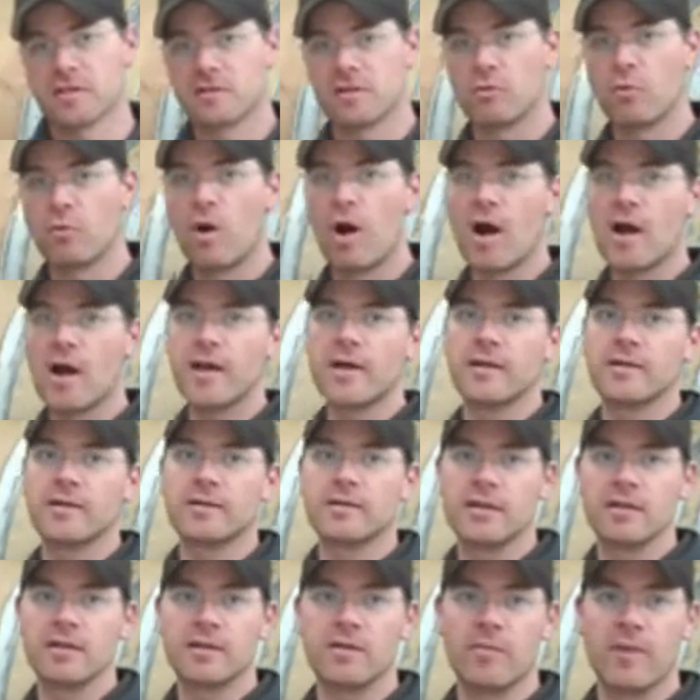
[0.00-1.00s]
is the wine
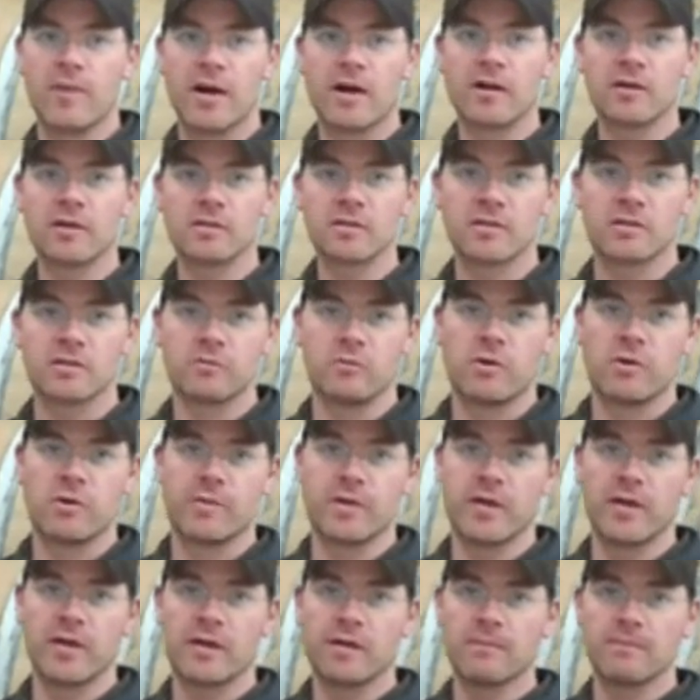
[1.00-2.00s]
in the barrels is
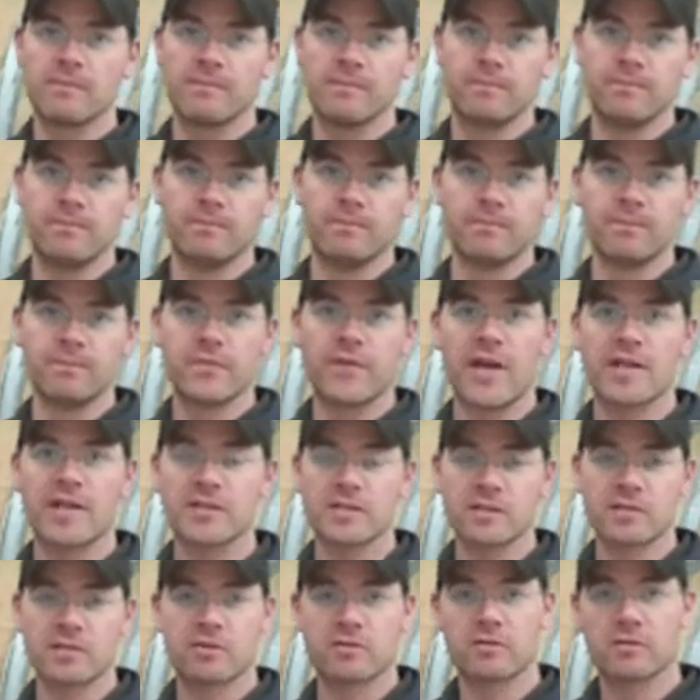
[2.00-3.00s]
warming up.
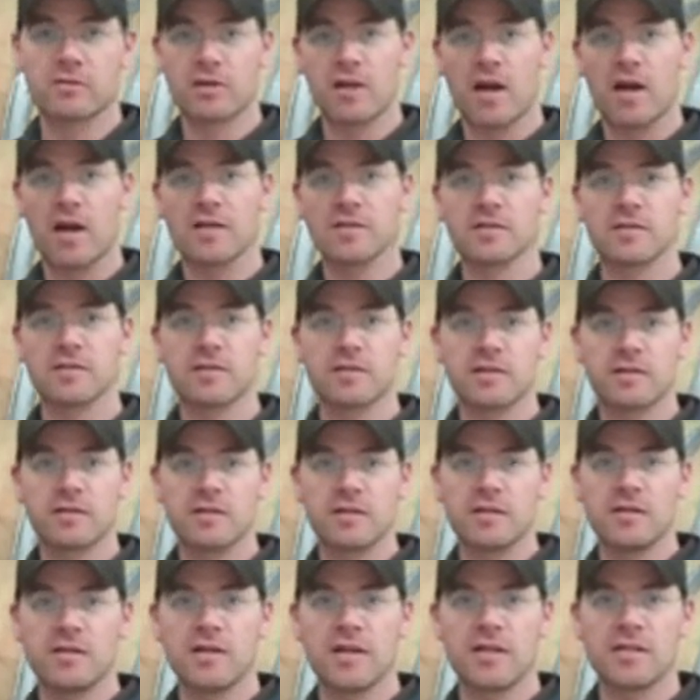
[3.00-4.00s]
That's causing
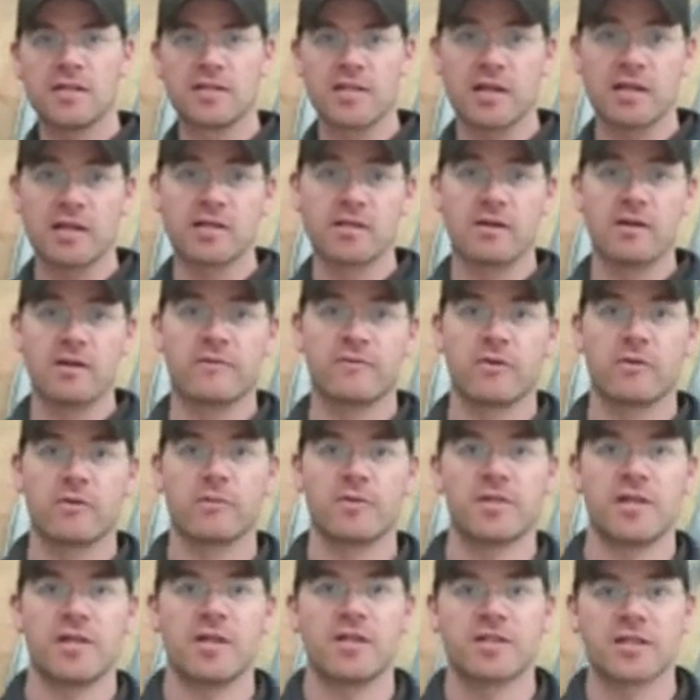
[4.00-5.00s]
the secondary
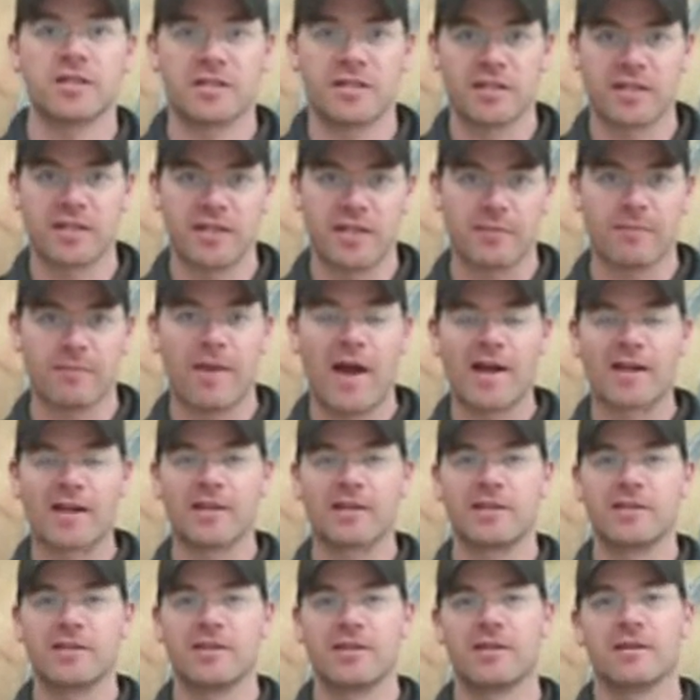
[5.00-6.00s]
fermentation to kick back
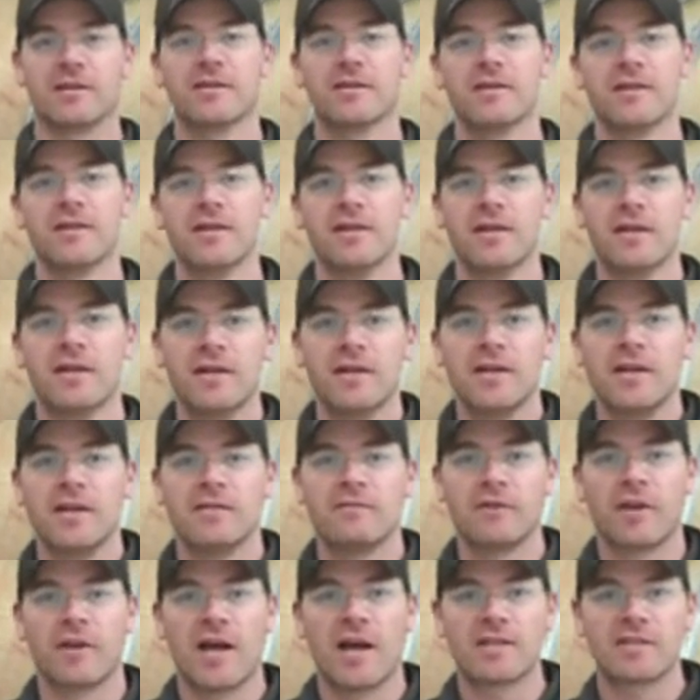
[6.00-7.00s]
in gear.
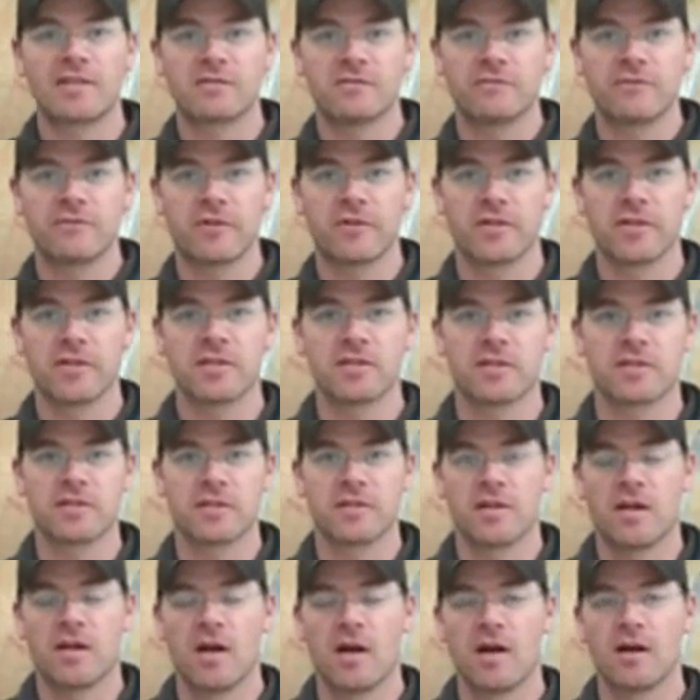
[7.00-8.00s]
If it hasn't finished,
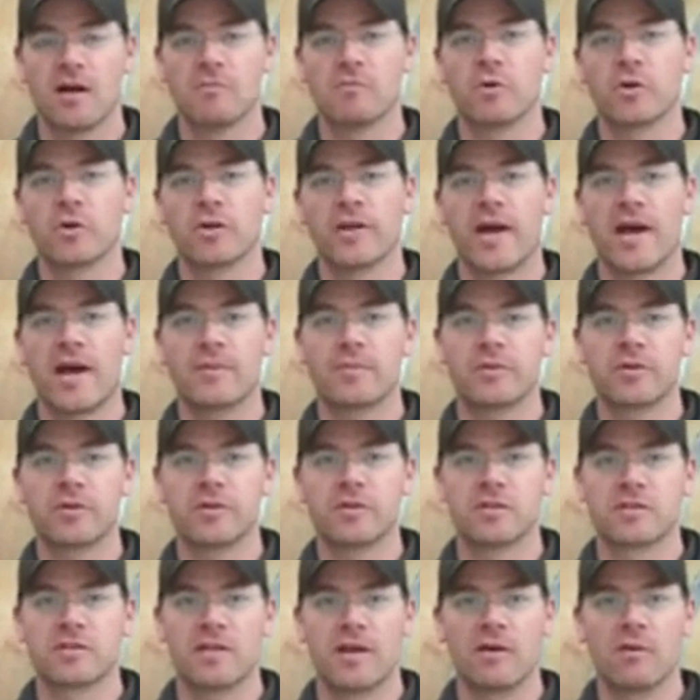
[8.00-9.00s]
what will happen
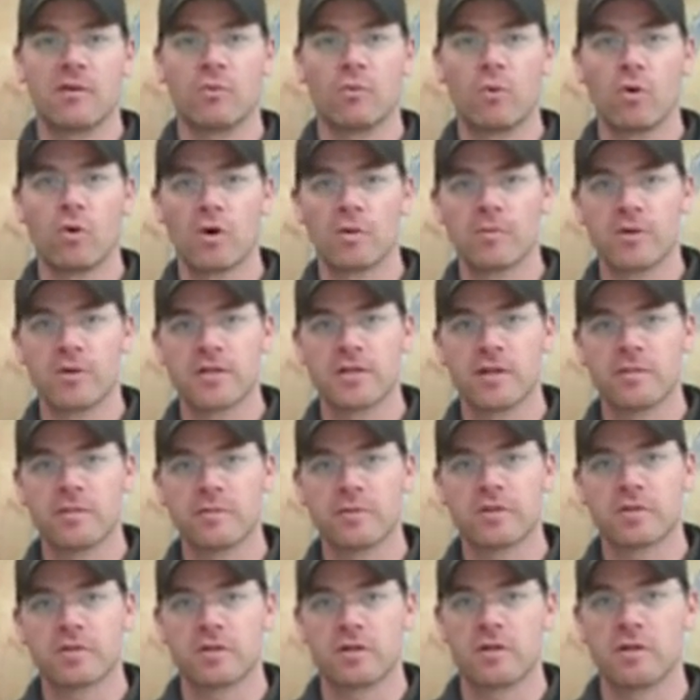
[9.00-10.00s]
is that warmer
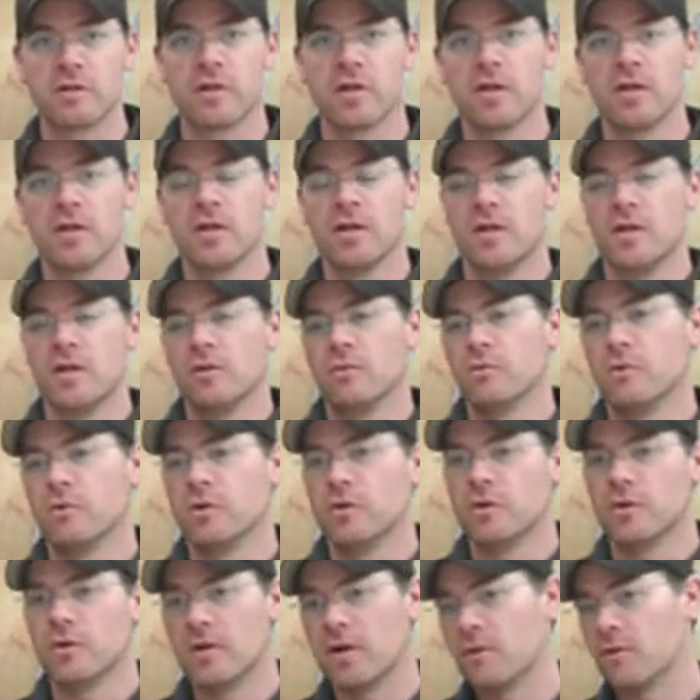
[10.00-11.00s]
temperature
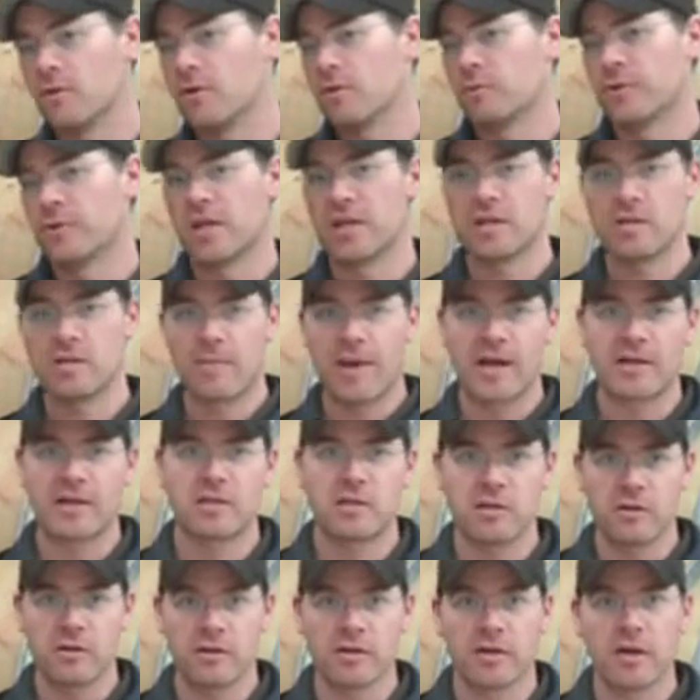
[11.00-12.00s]
will get the
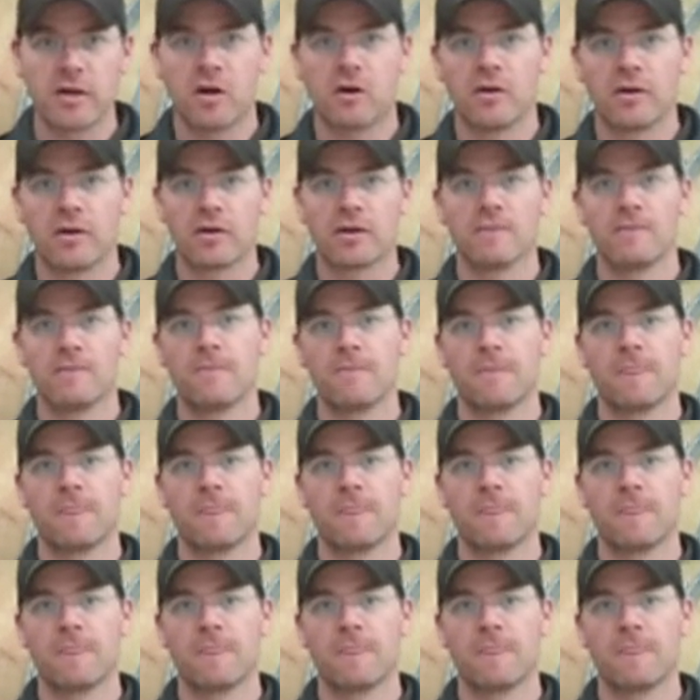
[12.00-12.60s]
bacteria going